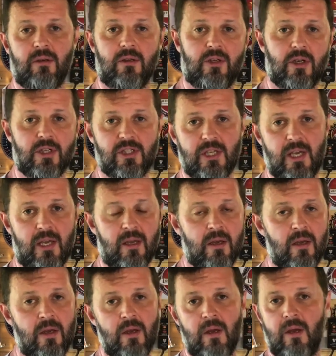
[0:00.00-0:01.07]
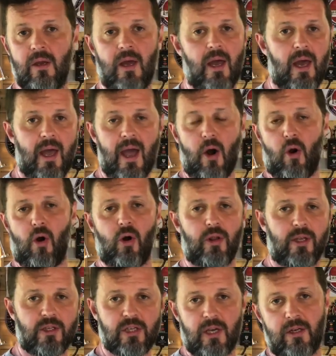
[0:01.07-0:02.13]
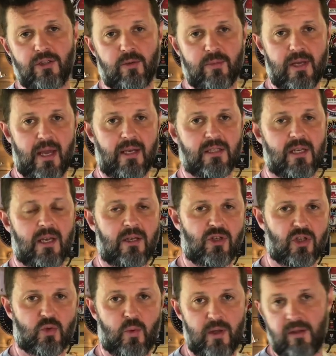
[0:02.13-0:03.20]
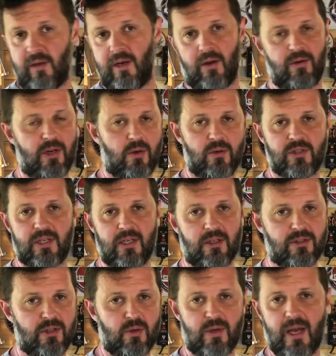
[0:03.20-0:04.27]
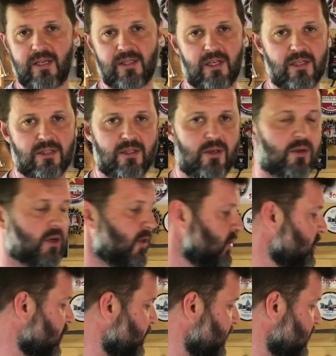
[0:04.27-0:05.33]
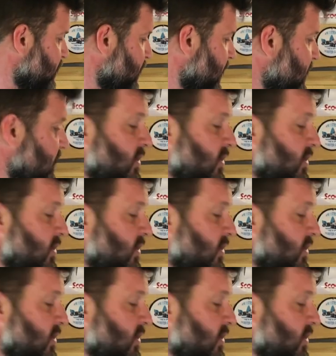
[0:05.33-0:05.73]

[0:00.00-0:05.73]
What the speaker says: gutting, all the internals updating, just with, you know, new seals, new gaskets, new clutch, all the bits and pieces,